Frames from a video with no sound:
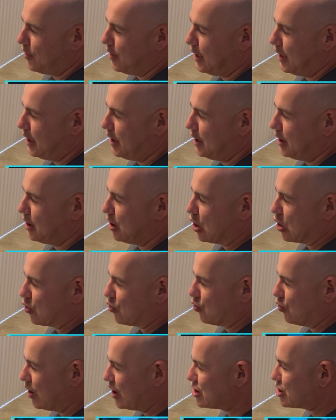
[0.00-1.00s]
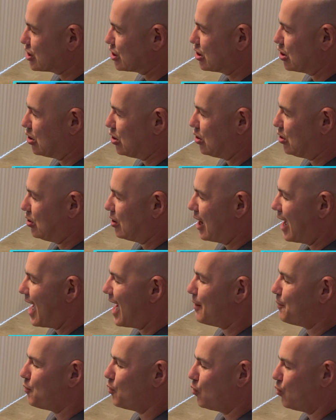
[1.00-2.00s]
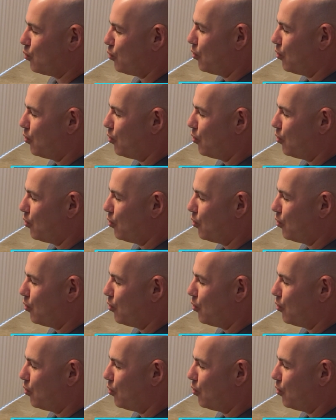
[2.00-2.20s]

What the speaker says: the original Apple